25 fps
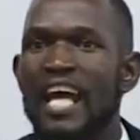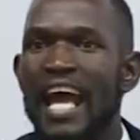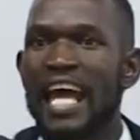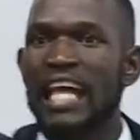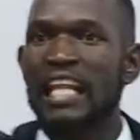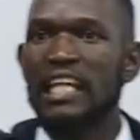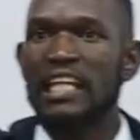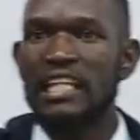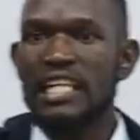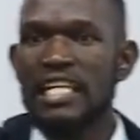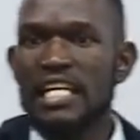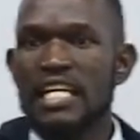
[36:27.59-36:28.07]

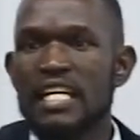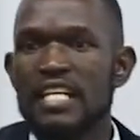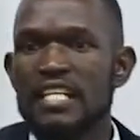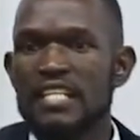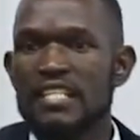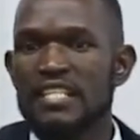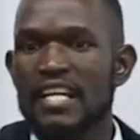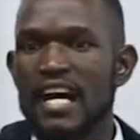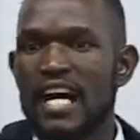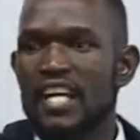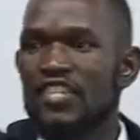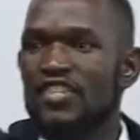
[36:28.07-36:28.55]
and
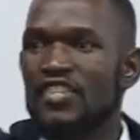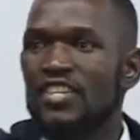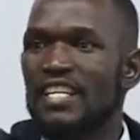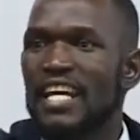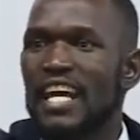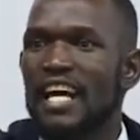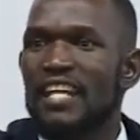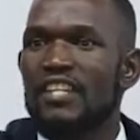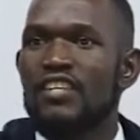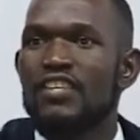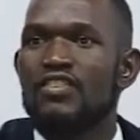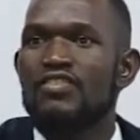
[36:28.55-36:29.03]
leaders not to
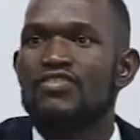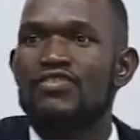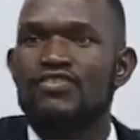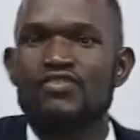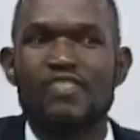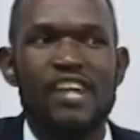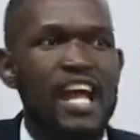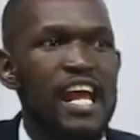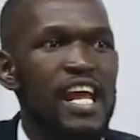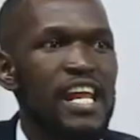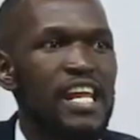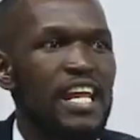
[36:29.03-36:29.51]
get the
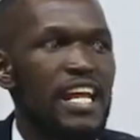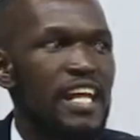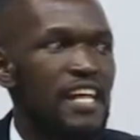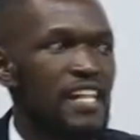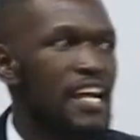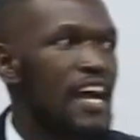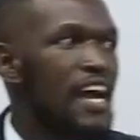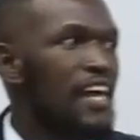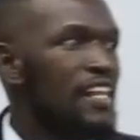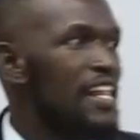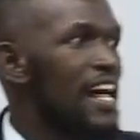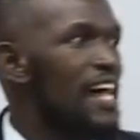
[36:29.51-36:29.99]

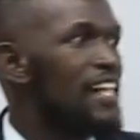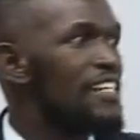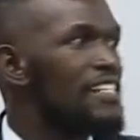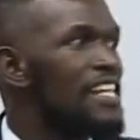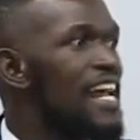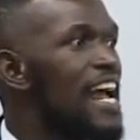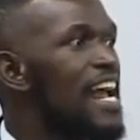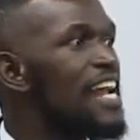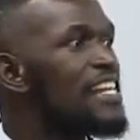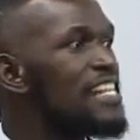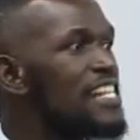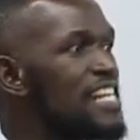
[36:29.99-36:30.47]
training that
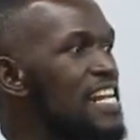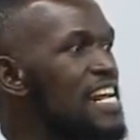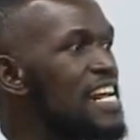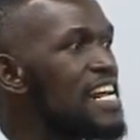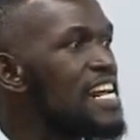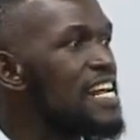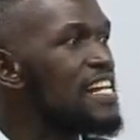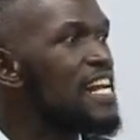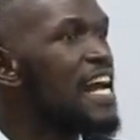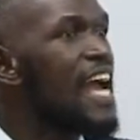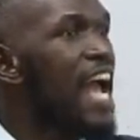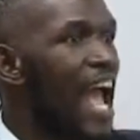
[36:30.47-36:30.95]
they
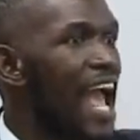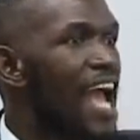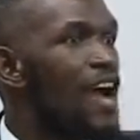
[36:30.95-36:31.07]
need.